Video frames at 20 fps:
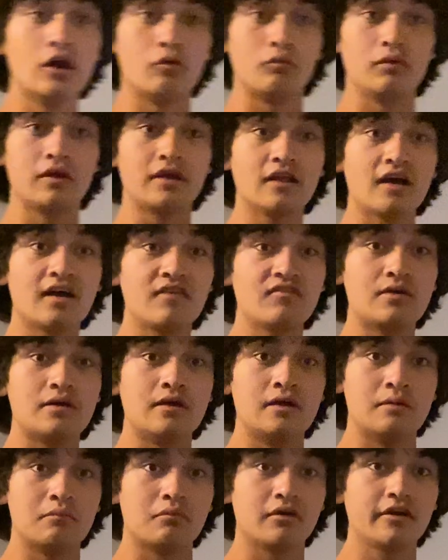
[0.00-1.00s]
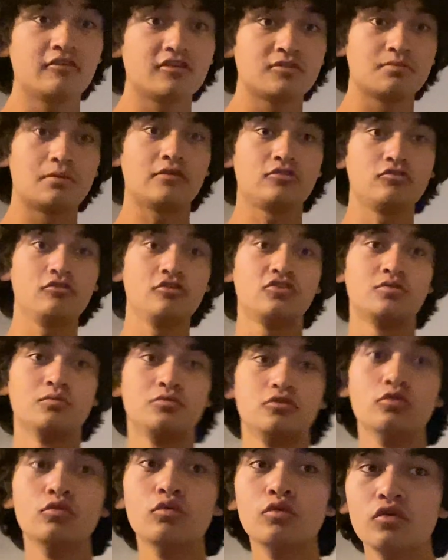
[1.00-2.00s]
we can have a playlist about doing some
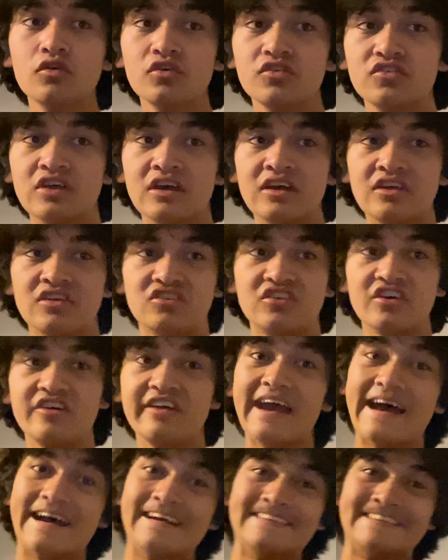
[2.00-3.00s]
tools. So yeah.